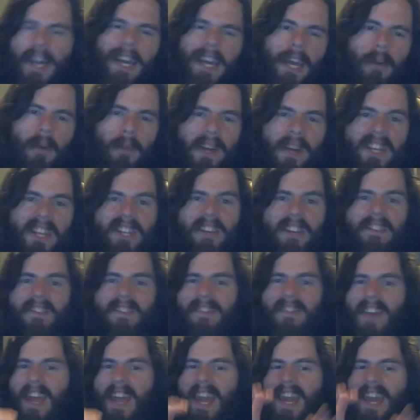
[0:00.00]
Can we just
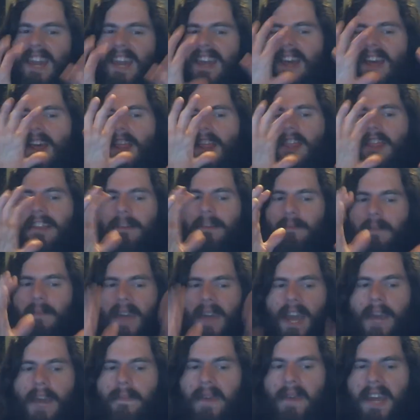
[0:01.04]
say that
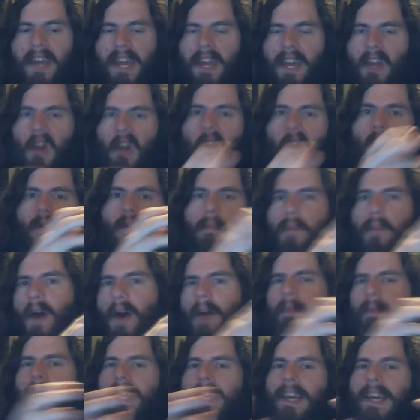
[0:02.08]
maybe
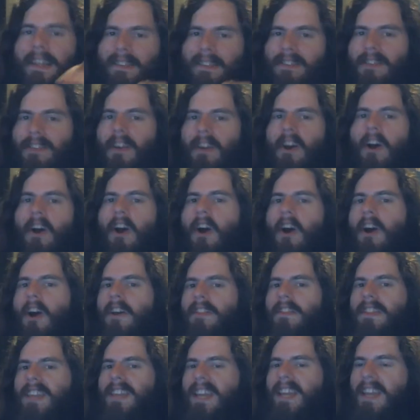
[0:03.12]
Republicans
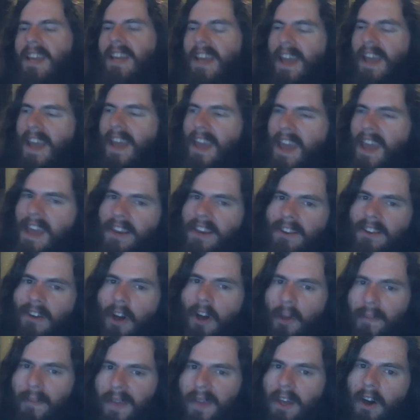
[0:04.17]
aren't the end
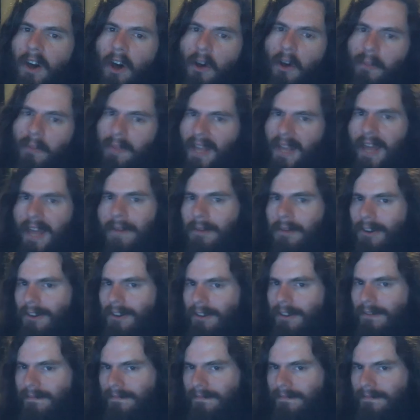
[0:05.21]
all be all blame all?